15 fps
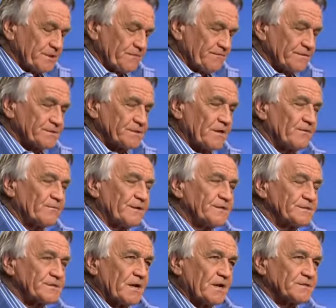the difference, though, that we
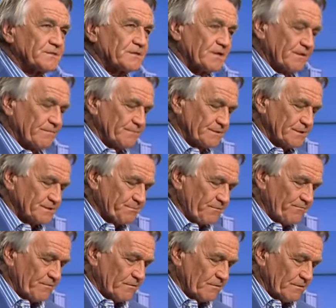discussed just
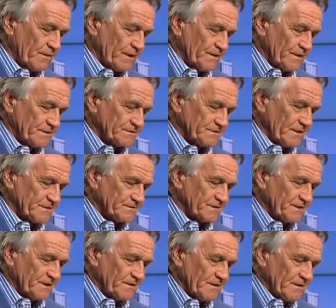before, is
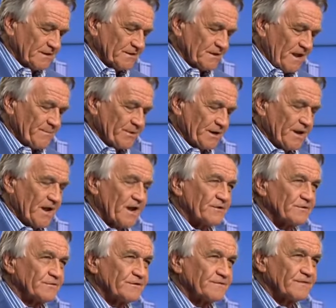that Labor can
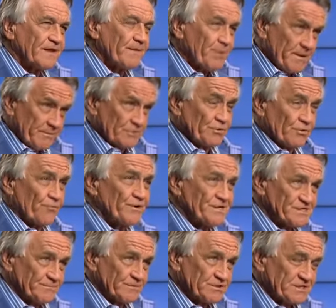argue that their people took
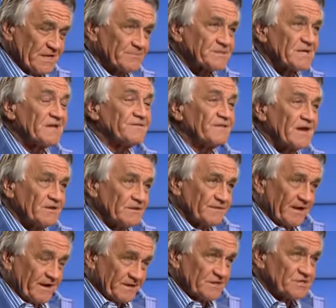reasonable steps. They
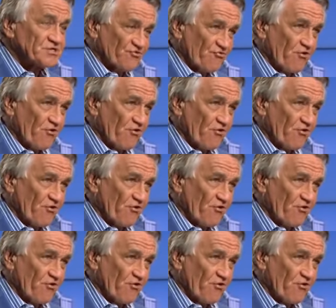at least